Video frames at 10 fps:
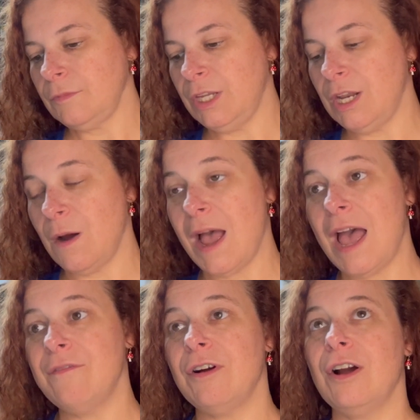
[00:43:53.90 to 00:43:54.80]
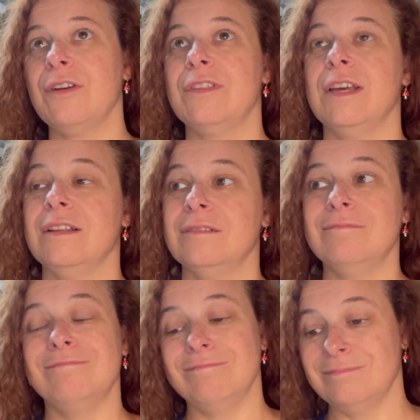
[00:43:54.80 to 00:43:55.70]
you know, I have heard that
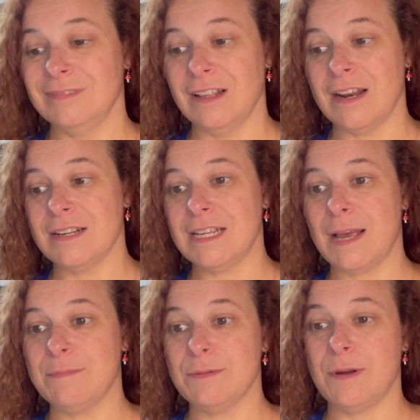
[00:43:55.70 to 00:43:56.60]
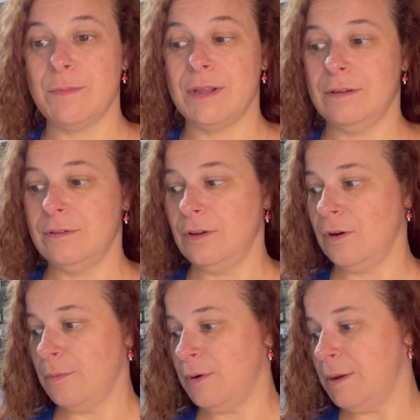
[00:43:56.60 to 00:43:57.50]
a lot of times women who
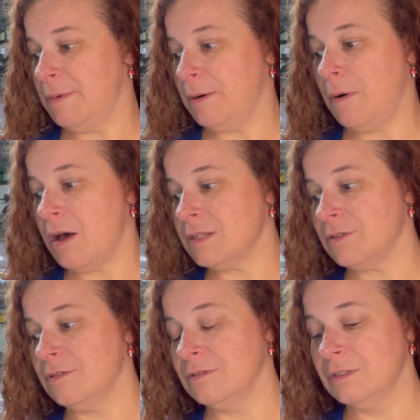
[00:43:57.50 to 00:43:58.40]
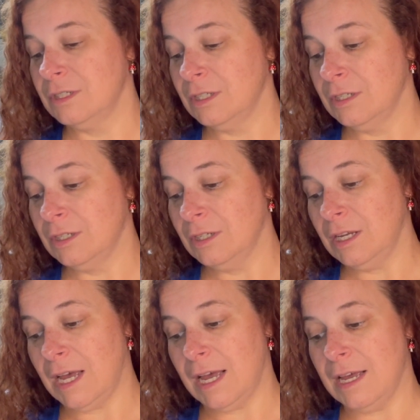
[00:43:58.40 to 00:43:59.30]
are premenopausal
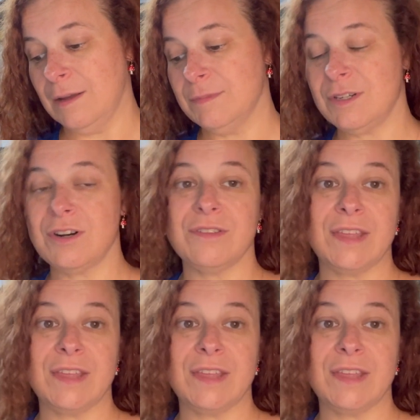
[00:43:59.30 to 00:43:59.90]
um, start to